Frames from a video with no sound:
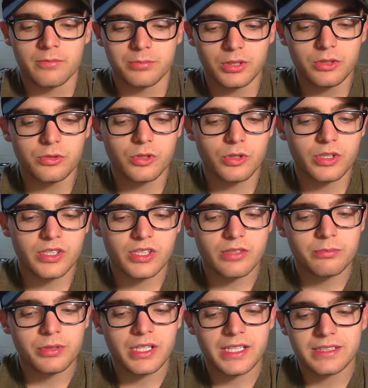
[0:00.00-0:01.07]
Blue
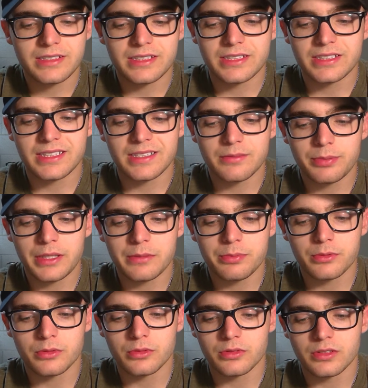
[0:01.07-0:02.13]
Origin plans to send
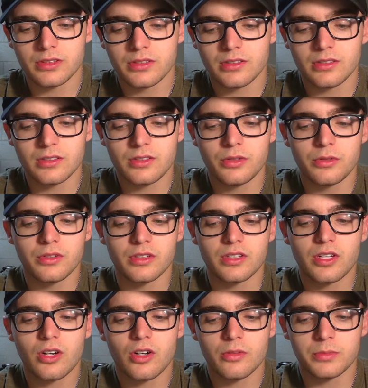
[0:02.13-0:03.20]
people to the
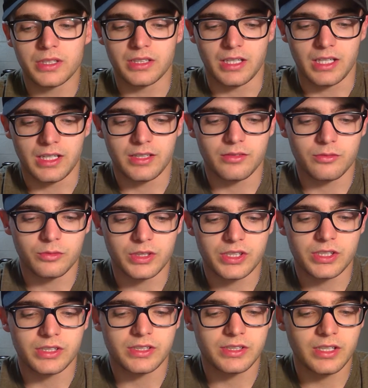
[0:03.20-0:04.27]
Kármán line,
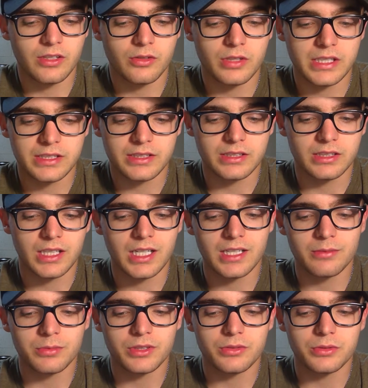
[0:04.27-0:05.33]
which is known as the
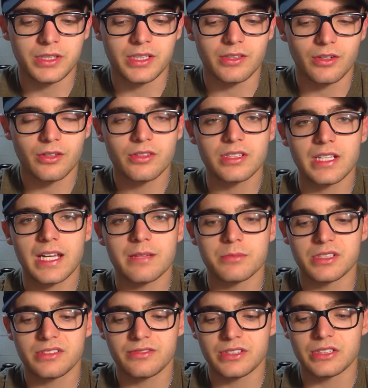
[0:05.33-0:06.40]
line between Earth's
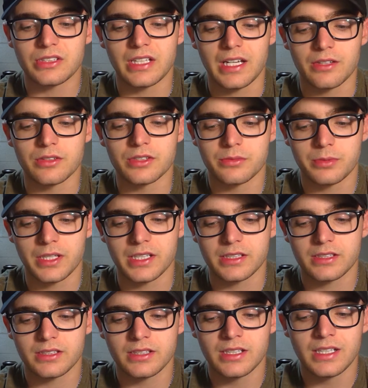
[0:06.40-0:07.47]
atmosphere and outer
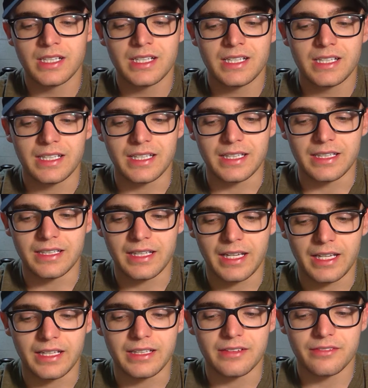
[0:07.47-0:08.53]
space, in
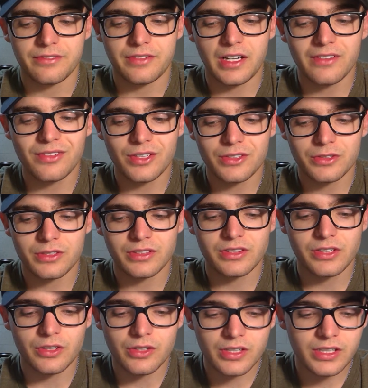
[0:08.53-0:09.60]
a
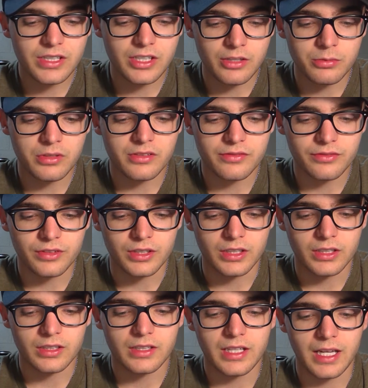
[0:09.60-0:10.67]
530 cubic
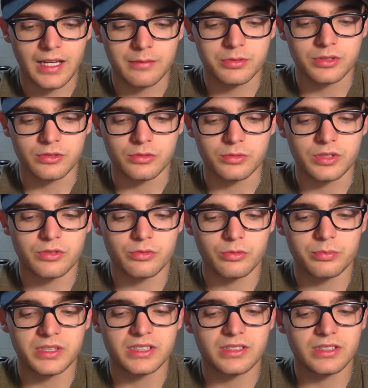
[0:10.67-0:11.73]
foot capsule which will
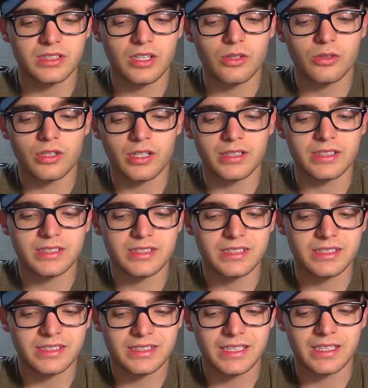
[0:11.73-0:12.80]
be slowed on its
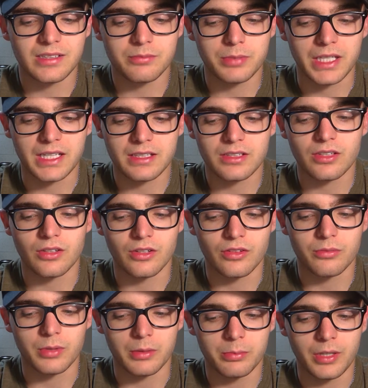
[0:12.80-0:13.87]
descent back to
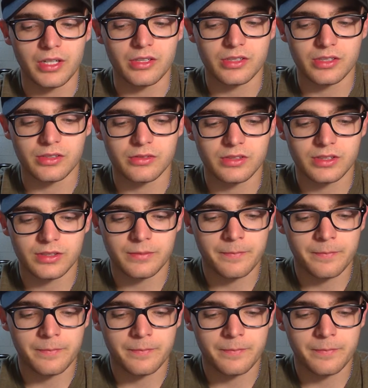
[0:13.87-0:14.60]
Earth by parachutes.